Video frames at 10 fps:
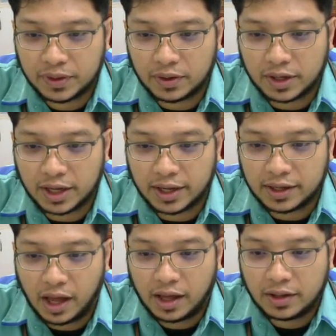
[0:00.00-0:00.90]
Okay,
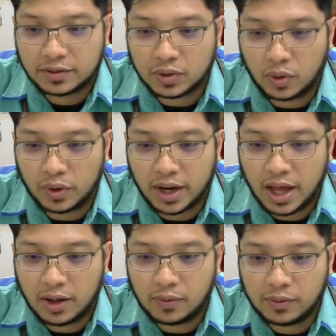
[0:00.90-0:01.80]
so
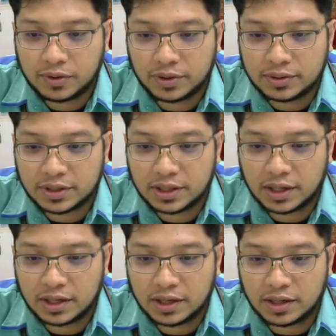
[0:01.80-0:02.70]
now use
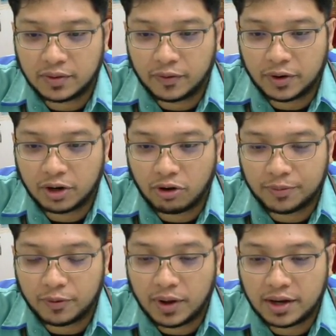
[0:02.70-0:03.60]
for the
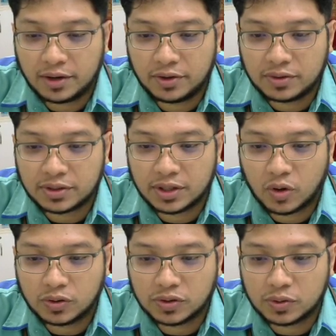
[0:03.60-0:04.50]
requirement one, use a
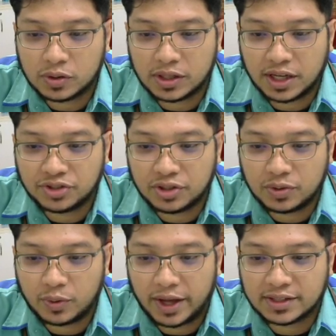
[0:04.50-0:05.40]
console connection
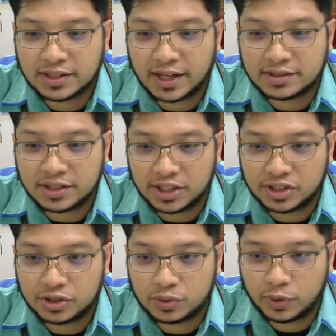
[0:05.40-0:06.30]
to access
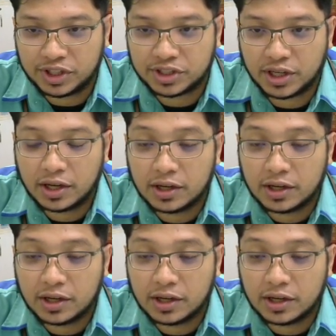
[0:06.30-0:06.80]
each switch.